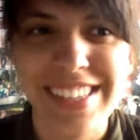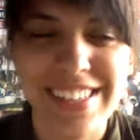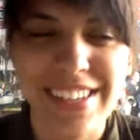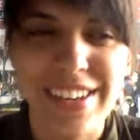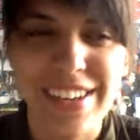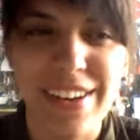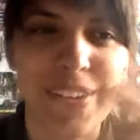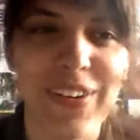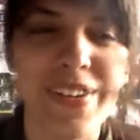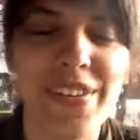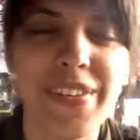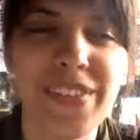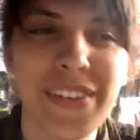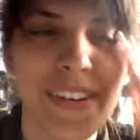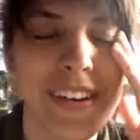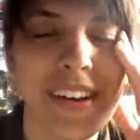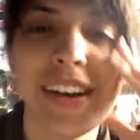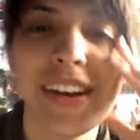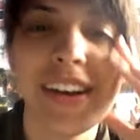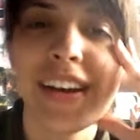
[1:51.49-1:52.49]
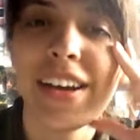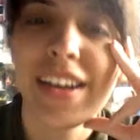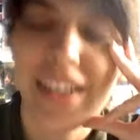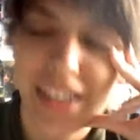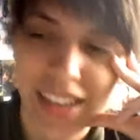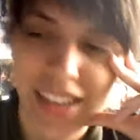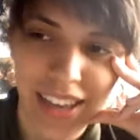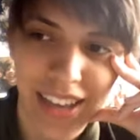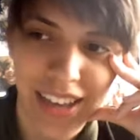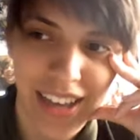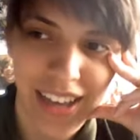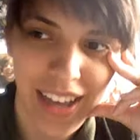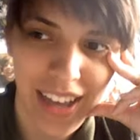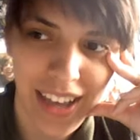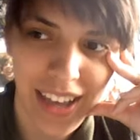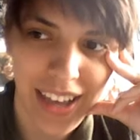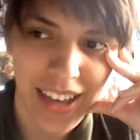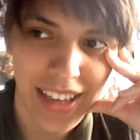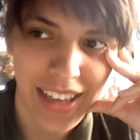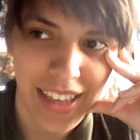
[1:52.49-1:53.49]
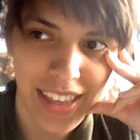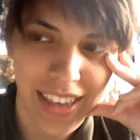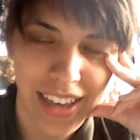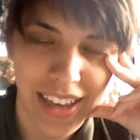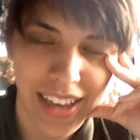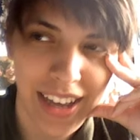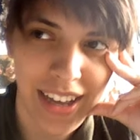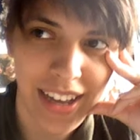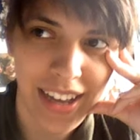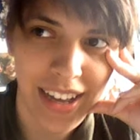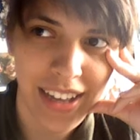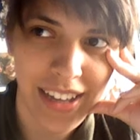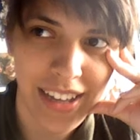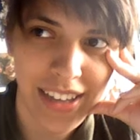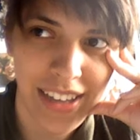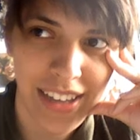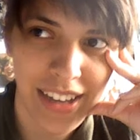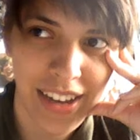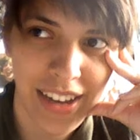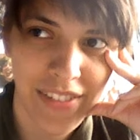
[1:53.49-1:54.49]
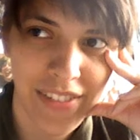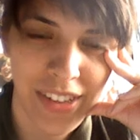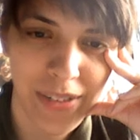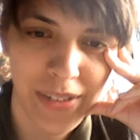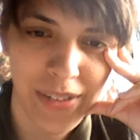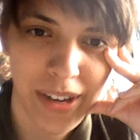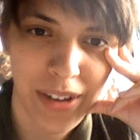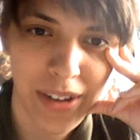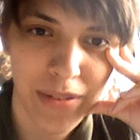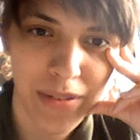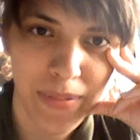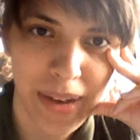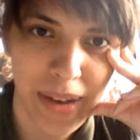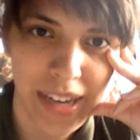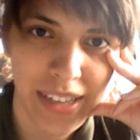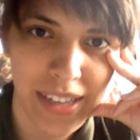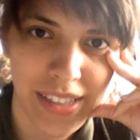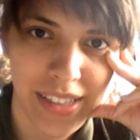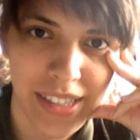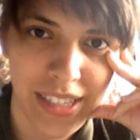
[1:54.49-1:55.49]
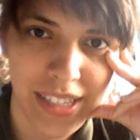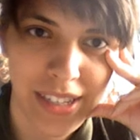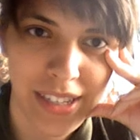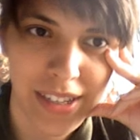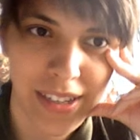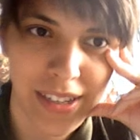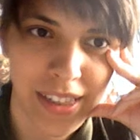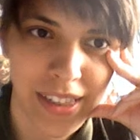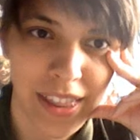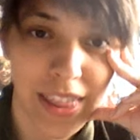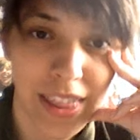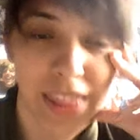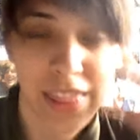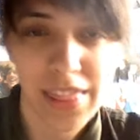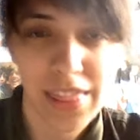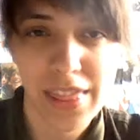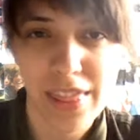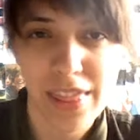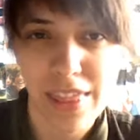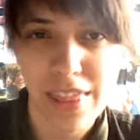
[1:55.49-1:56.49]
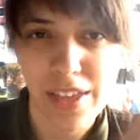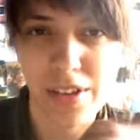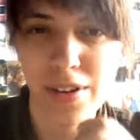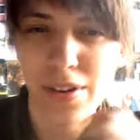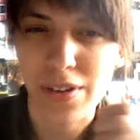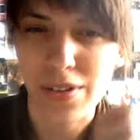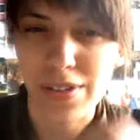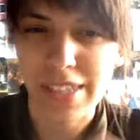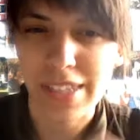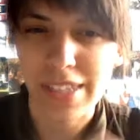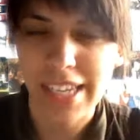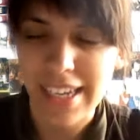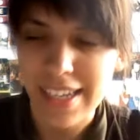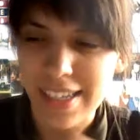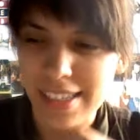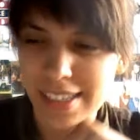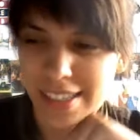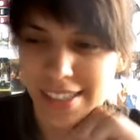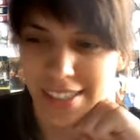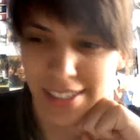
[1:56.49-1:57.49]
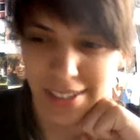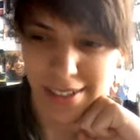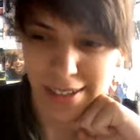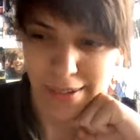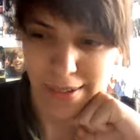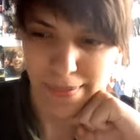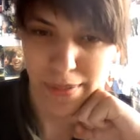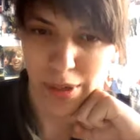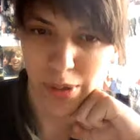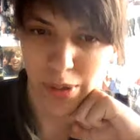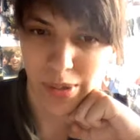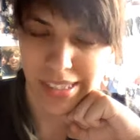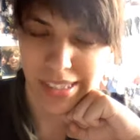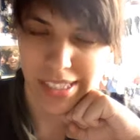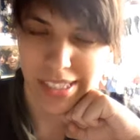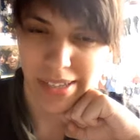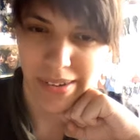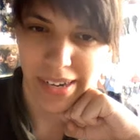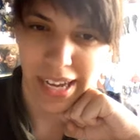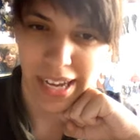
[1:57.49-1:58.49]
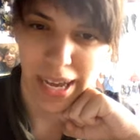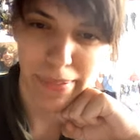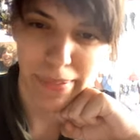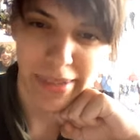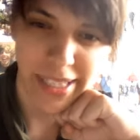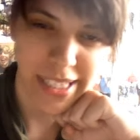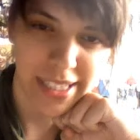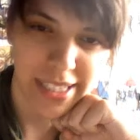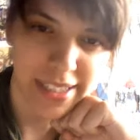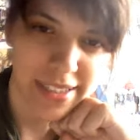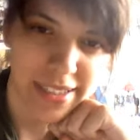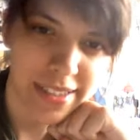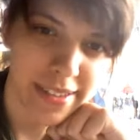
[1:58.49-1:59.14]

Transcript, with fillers: so yeah, I I really want to go back to the good old days but we'll see what happens.